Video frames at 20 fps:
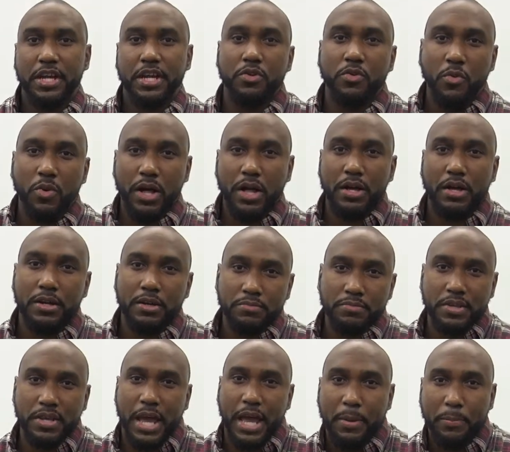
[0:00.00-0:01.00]
and welcome
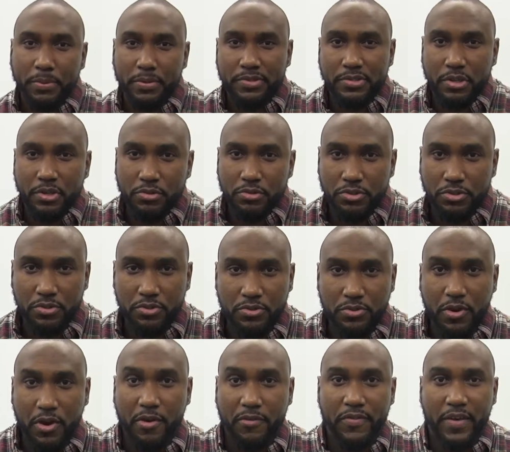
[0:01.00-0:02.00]
to episode
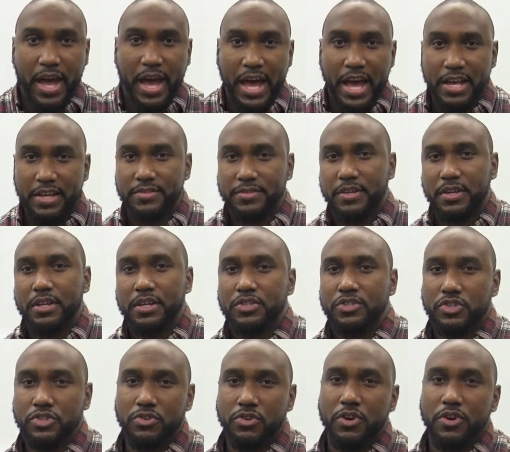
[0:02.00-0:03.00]
two of Ask
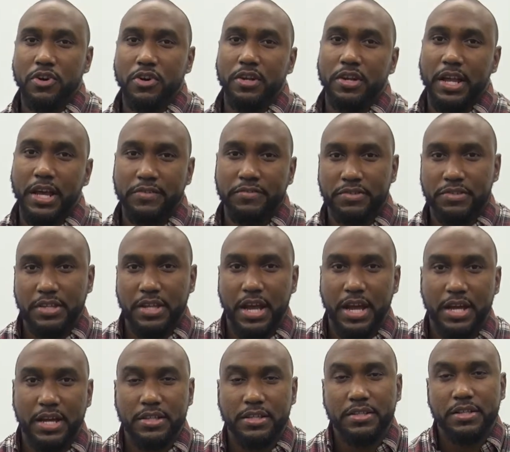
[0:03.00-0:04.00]
Strong
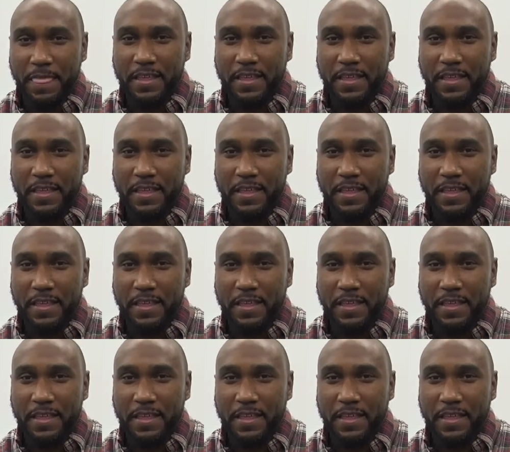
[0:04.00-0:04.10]
Lifestyle.